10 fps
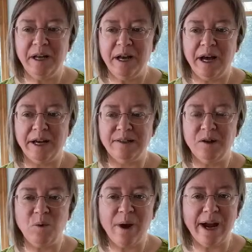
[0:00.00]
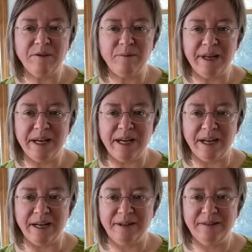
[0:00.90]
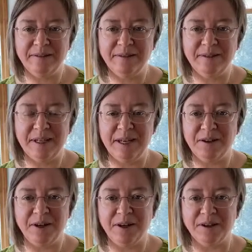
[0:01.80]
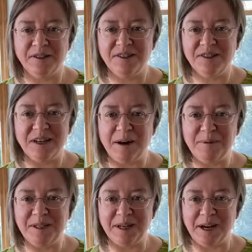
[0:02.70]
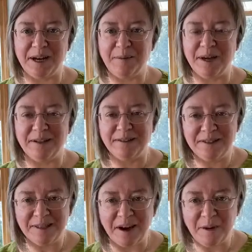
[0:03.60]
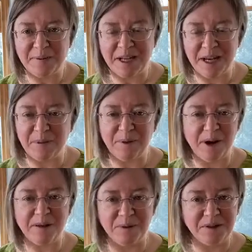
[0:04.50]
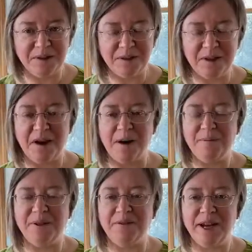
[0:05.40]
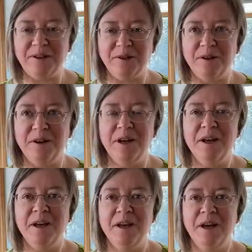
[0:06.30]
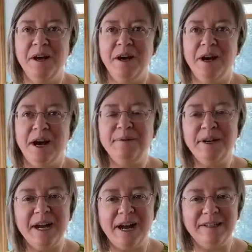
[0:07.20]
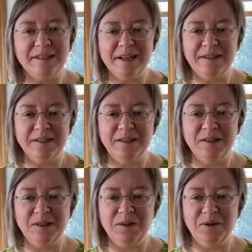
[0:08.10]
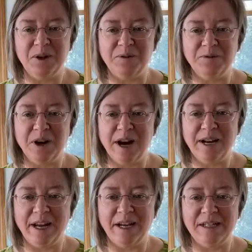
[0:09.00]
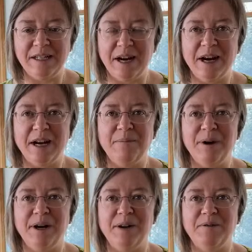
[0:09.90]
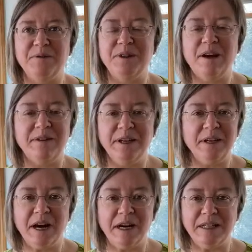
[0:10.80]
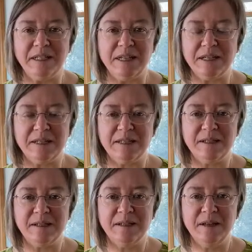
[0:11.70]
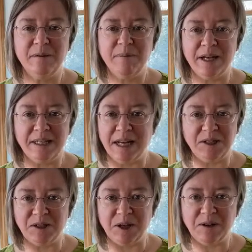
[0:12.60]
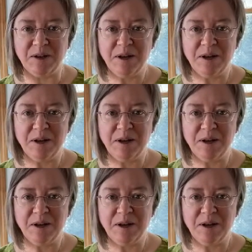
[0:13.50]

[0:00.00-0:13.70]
as a way of beginning here in our stopped time, that stop, take a breath, we're still in the observation, I'm going to ask us to do a Friday time of loving kindness meditation,